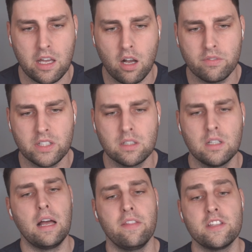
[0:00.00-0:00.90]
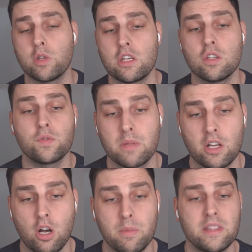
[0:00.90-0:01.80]
of it. This is useful for
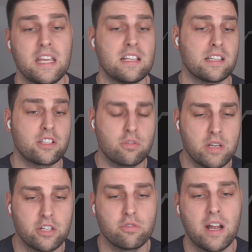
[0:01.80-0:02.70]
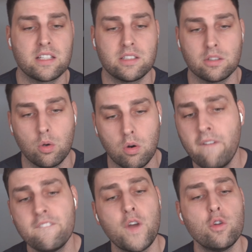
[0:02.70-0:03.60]
common things like street address
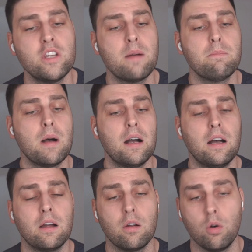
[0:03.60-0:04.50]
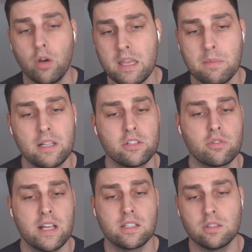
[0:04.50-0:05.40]
or phone number or email
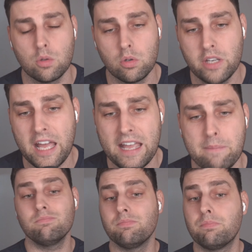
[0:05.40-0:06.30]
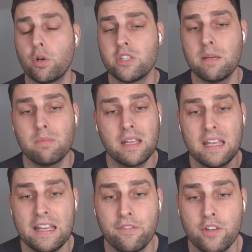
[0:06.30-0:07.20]
address or name. Pro tip,
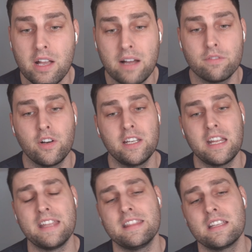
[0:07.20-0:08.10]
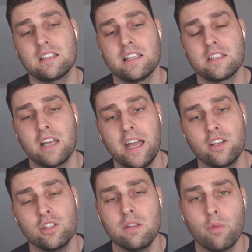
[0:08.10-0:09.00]
if you can't find it in this list, I
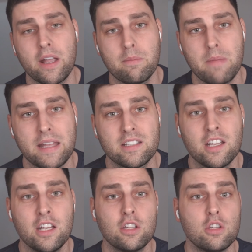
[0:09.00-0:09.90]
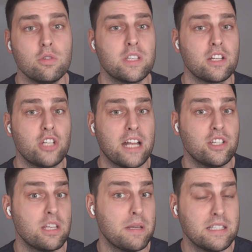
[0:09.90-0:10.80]
actually recommend using
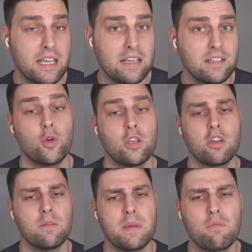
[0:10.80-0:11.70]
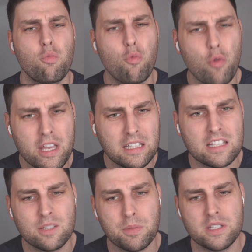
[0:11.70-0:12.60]
ChatGPT. You can be really
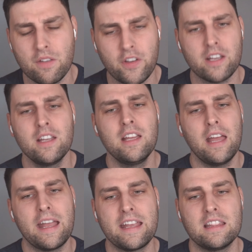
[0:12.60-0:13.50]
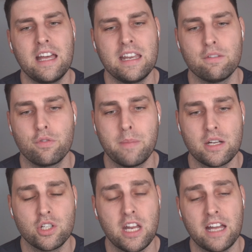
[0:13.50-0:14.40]
specific and get that
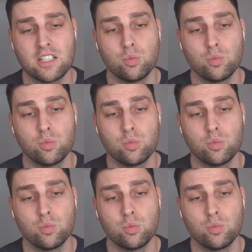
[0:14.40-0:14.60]
information out as